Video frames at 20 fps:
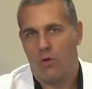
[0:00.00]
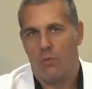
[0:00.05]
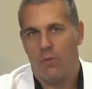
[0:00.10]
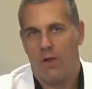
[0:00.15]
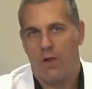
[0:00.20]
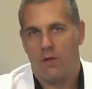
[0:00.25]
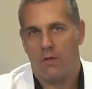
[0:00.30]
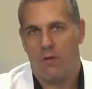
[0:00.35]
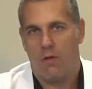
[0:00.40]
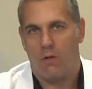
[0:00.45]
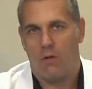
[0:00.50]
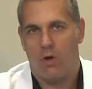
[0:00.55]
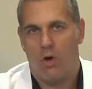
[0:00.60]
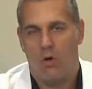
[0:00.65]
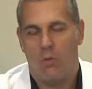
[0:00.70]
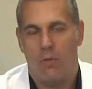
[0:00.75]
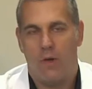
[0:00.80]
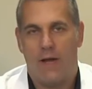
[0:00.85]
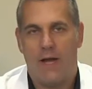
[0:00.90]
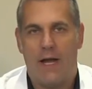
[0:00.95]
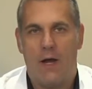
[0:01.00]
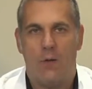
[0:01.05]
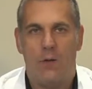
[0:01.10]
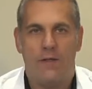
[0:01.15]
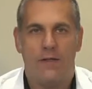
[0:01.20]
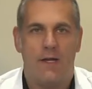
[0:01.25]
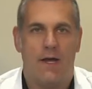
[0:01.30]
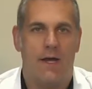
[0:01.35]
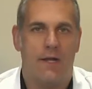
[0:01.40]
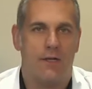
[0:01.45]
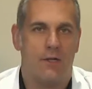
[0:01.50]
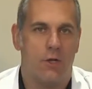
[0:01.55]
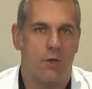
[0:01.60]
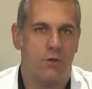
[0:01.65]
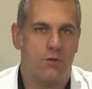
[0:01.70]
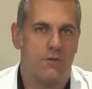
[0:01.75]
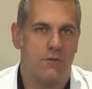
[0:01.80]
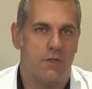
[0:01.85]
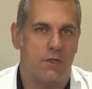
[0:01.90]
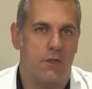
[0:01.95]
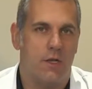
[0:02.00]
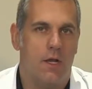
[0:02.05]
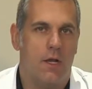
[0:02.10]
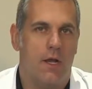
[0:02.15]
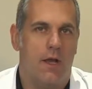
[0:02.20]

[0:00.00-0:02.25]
about glaucoma, how we diagnose it,